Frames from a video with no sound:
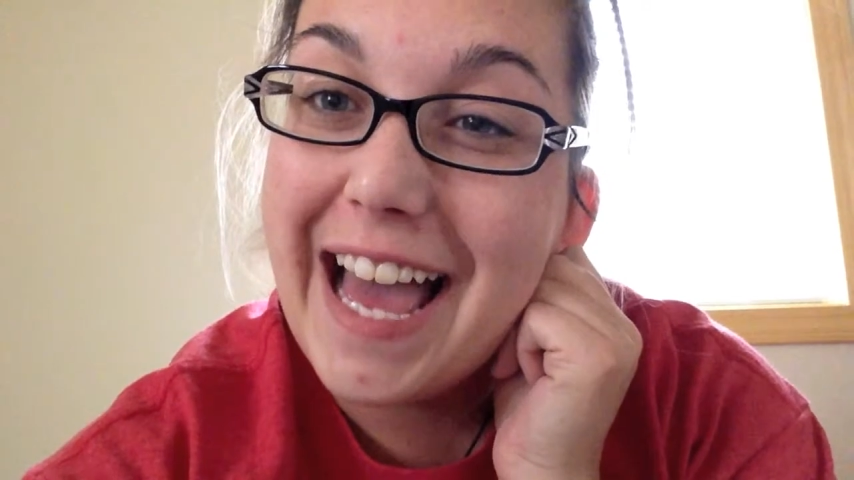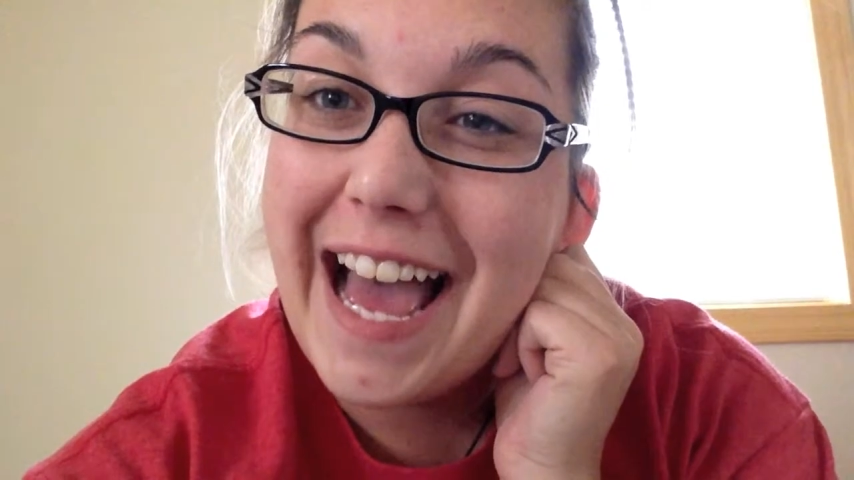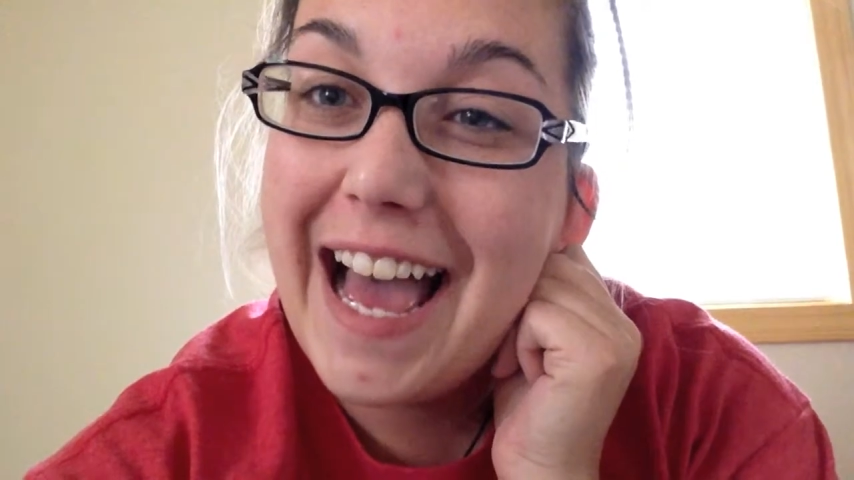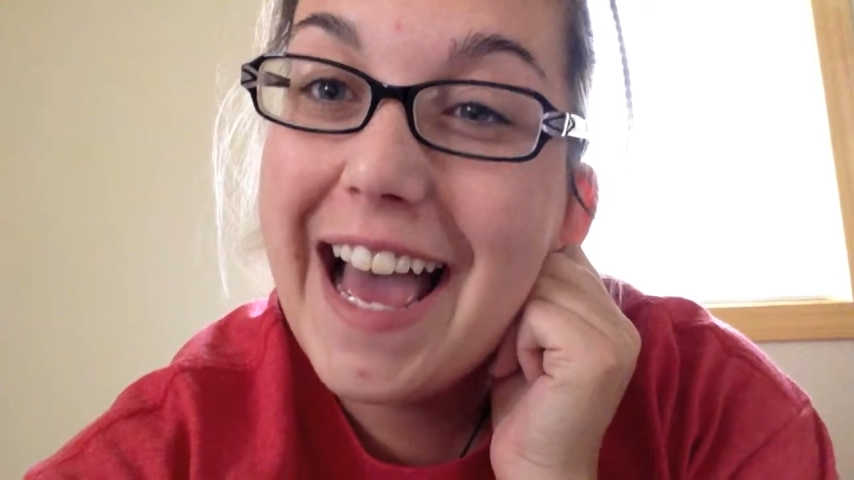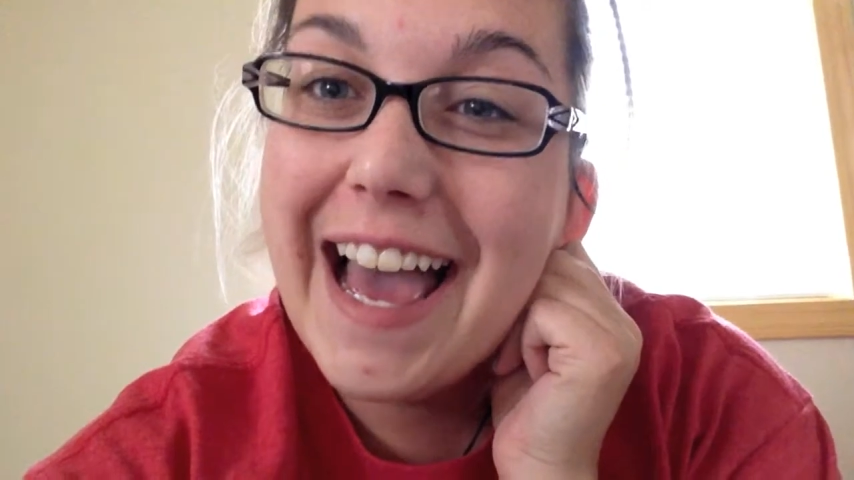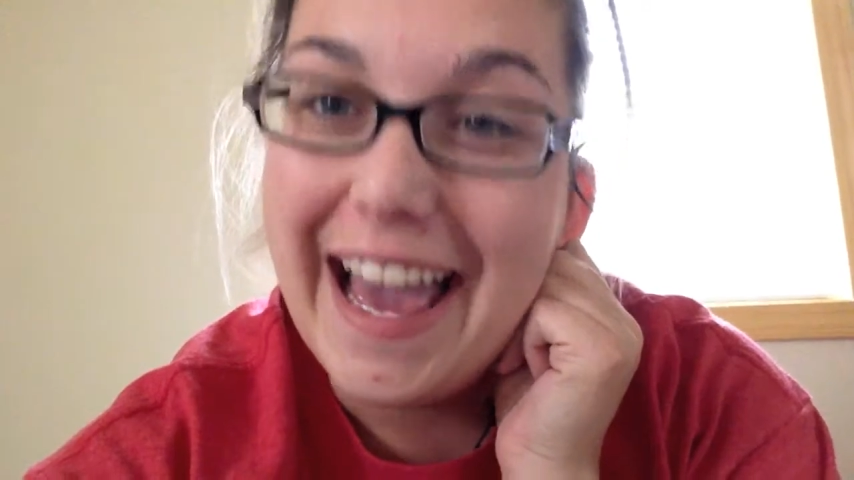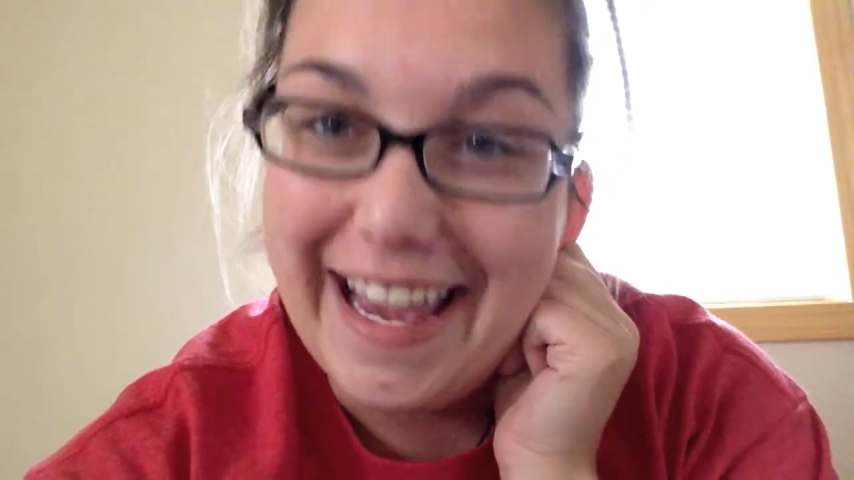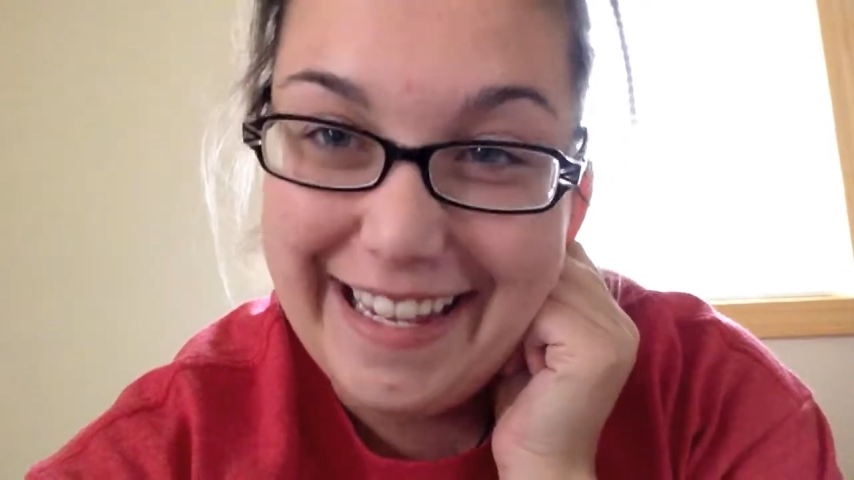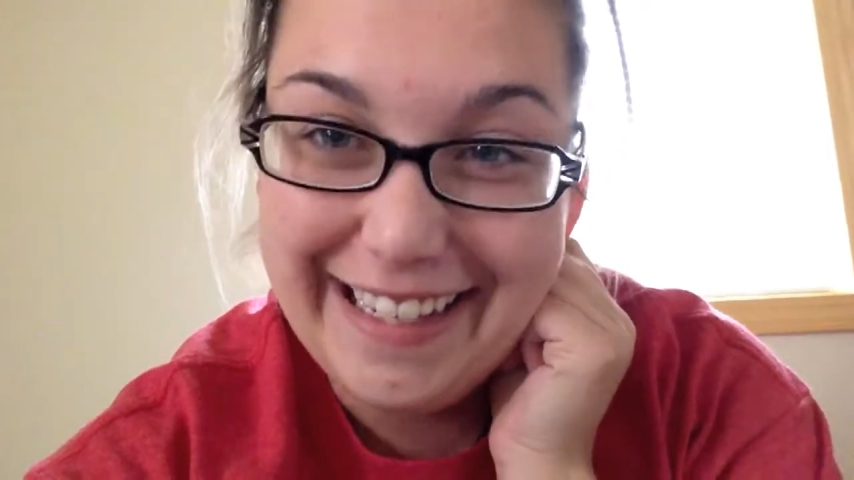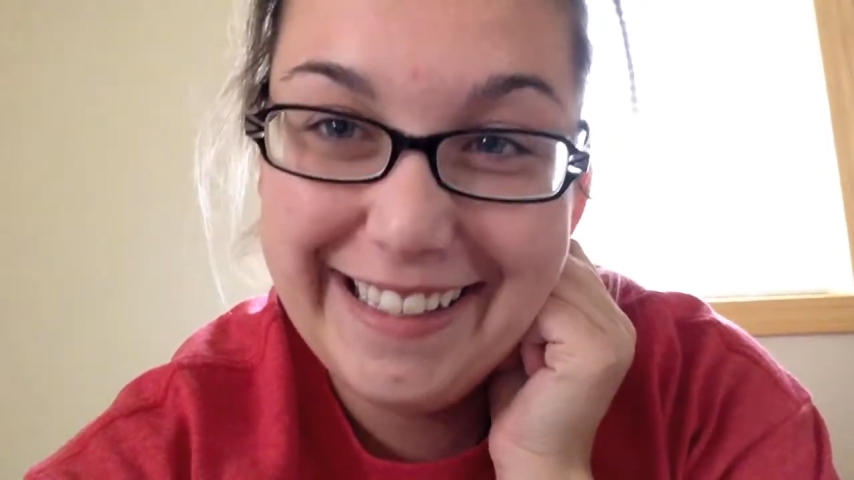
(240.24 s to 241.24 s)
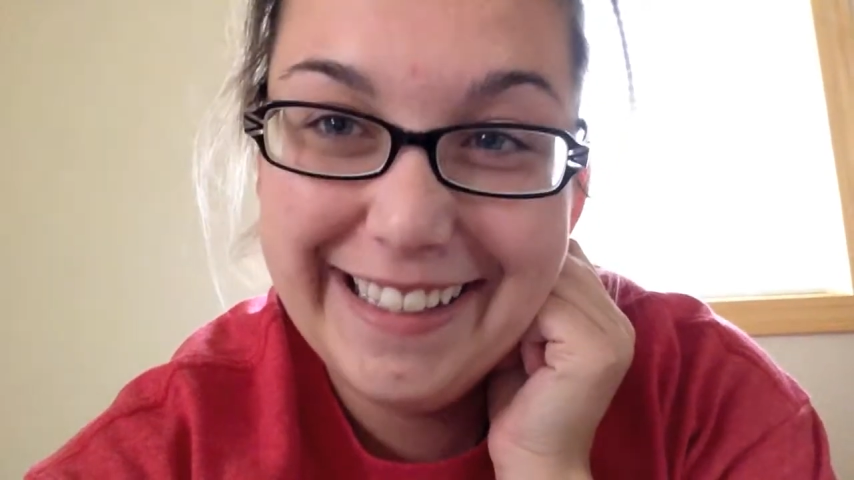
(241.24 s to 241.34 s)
I